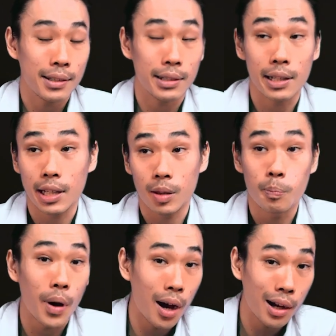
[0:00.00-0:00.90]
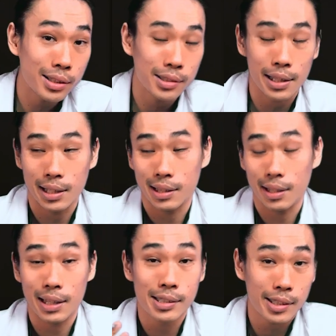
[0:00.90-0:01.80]
They eat bugs, they eat
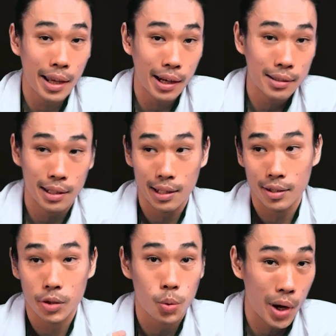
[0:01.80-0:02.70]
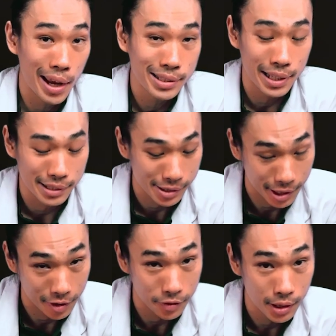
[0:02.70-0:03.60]
insects, they eat grass and
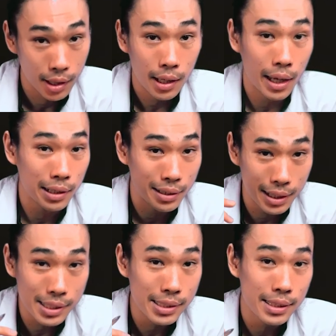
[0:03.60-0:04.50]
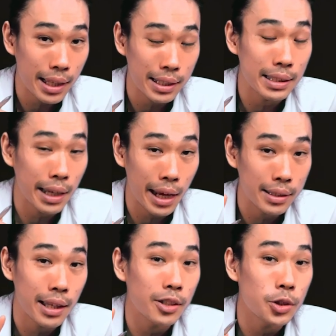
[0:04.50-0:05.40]
stuff. And this is like the
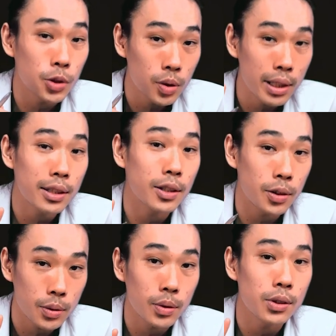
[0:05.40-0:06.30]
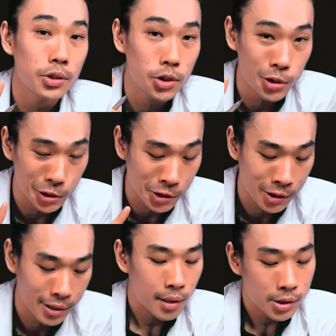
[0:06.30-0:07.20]
egg that you need to choose.